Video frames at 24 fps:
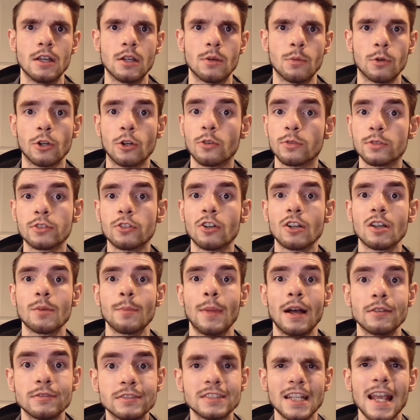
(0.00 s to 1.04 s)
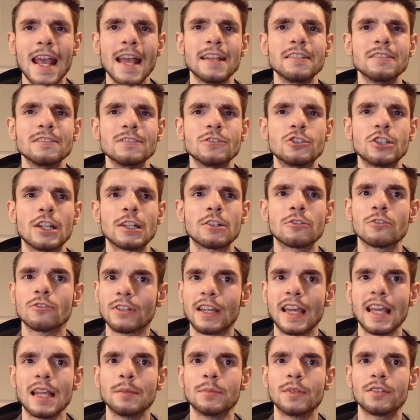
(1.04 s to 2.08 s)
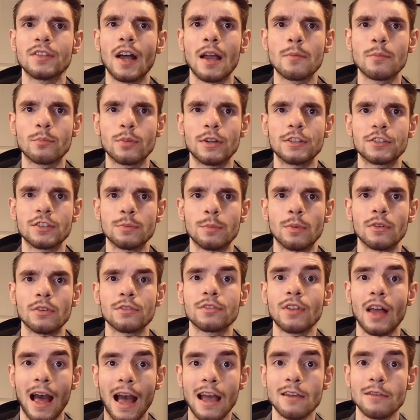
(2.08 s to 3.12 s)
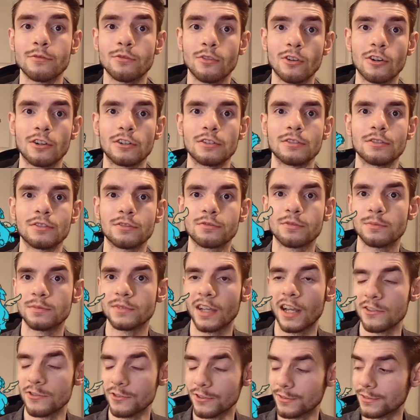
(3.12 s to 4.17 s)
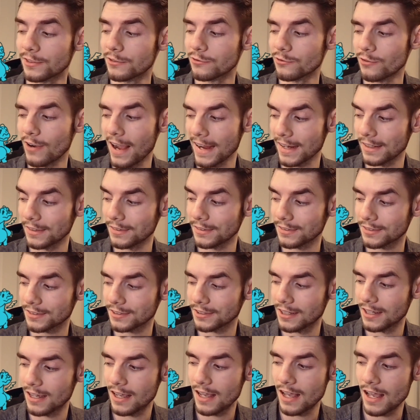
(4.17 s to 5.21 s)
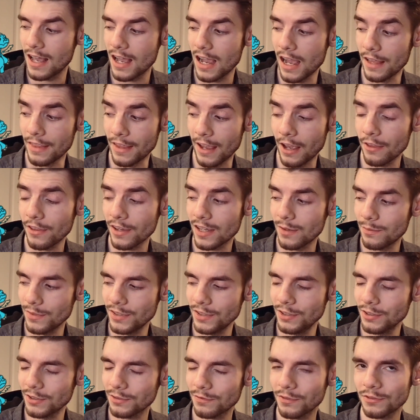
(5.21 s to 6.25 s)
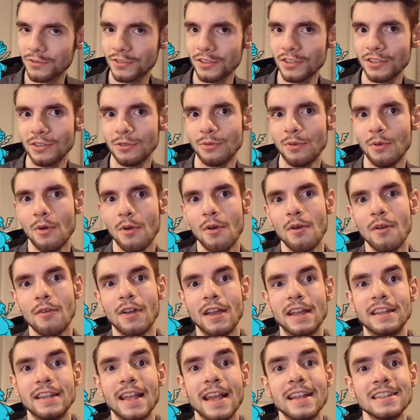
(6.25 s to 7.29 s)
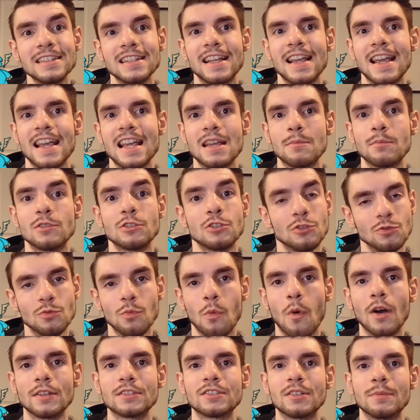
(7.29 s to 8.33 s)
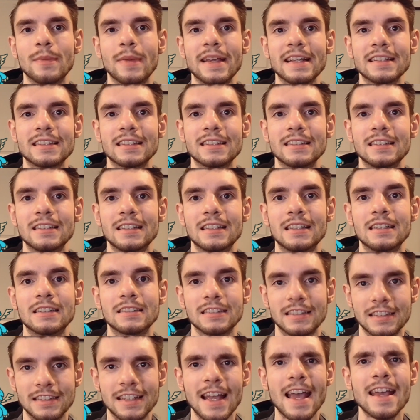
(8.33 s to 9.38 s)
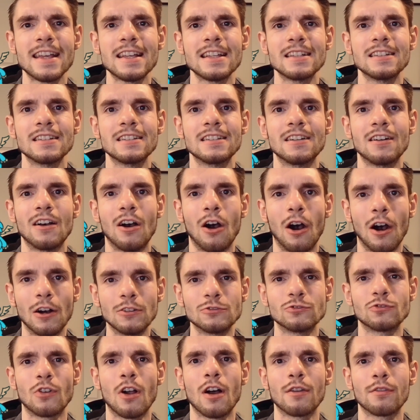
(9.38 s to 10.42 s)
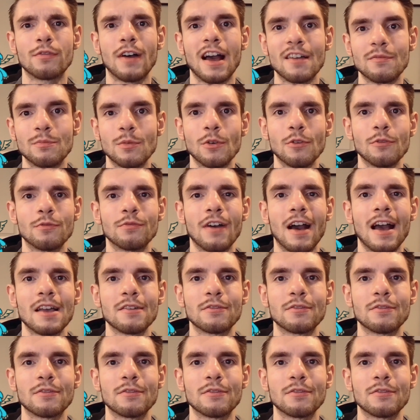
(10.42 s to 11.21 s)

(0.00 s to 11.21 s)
We're going to talk about 10 general game design principles I've learned from Dungeons & Dragons, and how they can be useful to you in any game you want to make. Today, on Draw 5 Move 5.